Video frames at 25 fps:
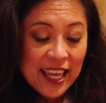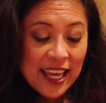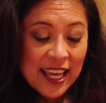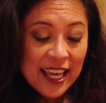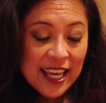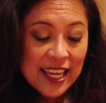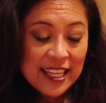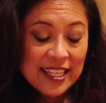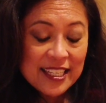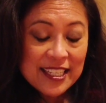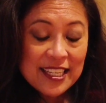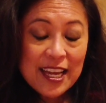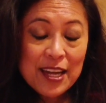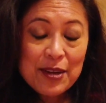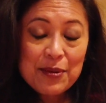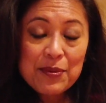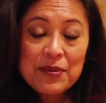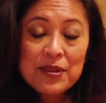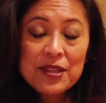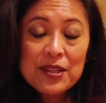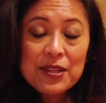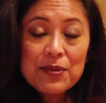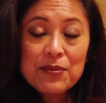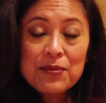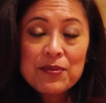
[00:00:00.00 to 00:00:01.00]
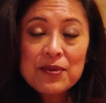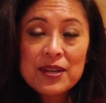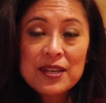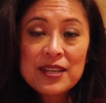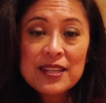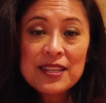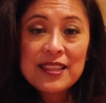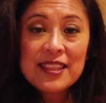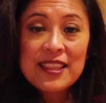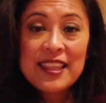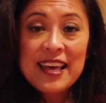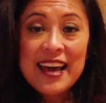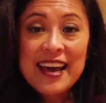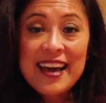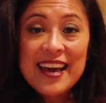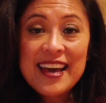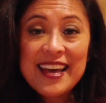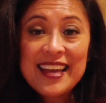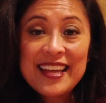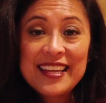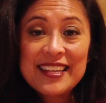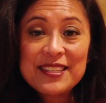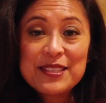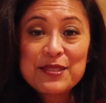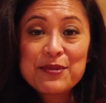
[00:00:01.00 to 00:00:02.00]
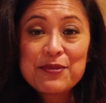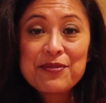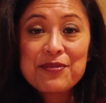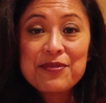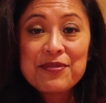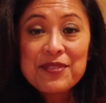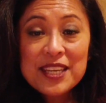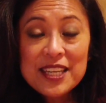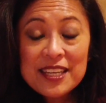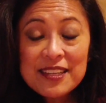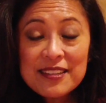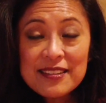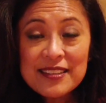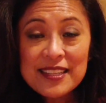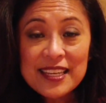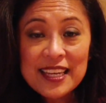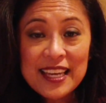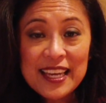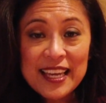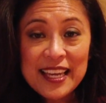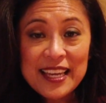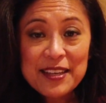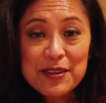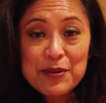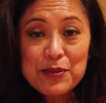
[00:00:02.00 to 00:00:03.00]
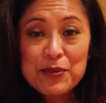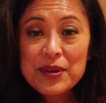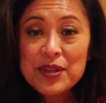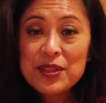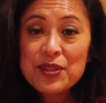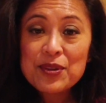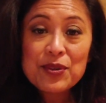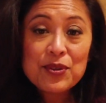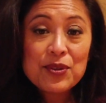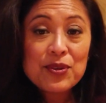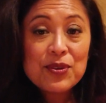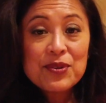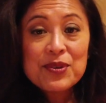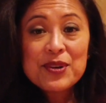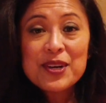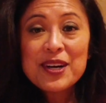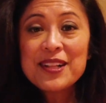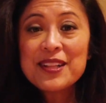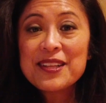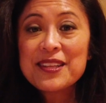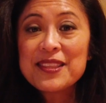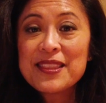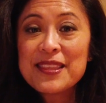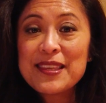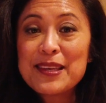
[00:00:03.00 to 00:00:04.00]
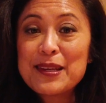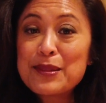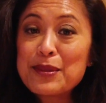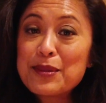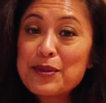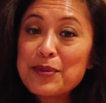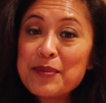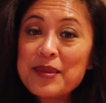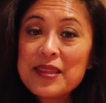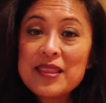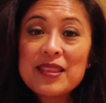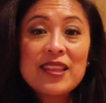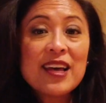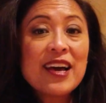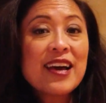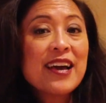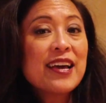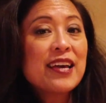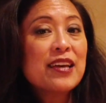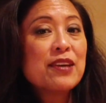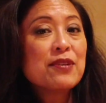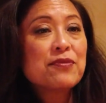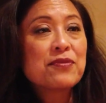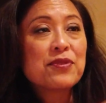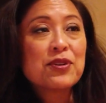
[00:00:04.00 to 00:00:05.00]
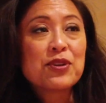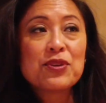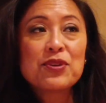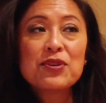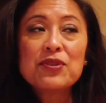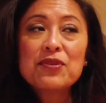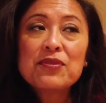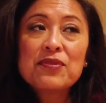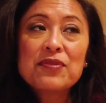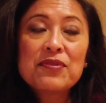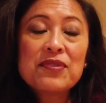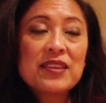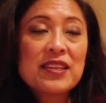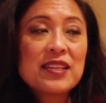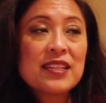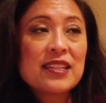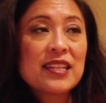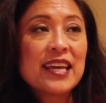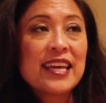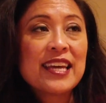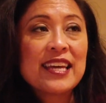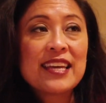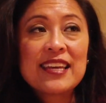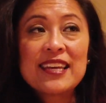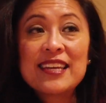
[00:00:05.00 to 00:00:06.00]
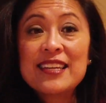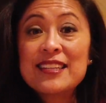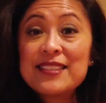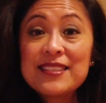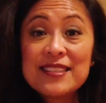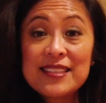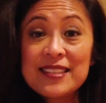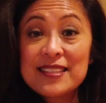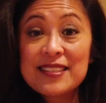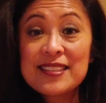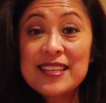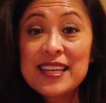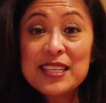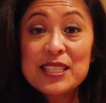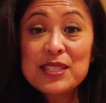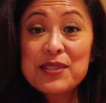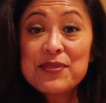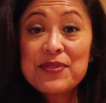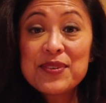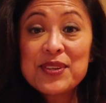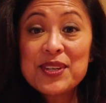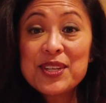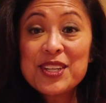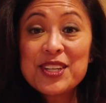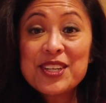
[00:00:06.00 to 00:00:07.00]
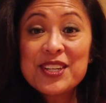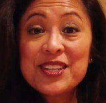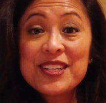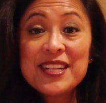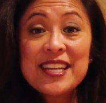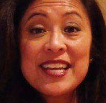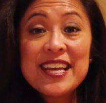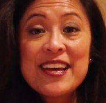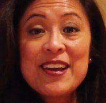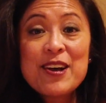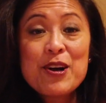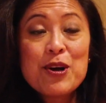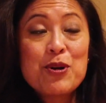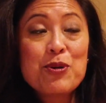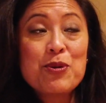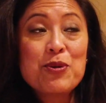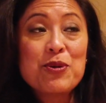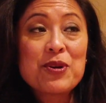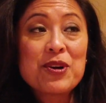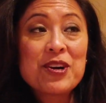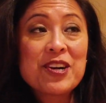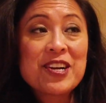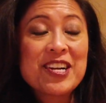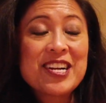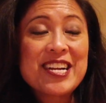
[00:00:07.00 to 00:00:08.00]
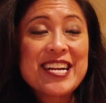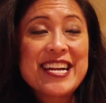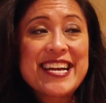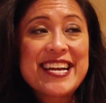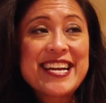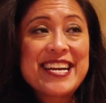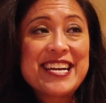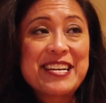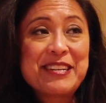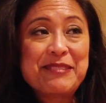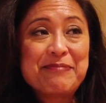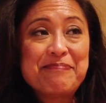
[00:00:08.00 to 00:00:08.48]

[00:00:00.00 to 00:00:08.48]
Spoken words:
And I really want that feeling, whether you call it the illumined life or you feel like it's successful or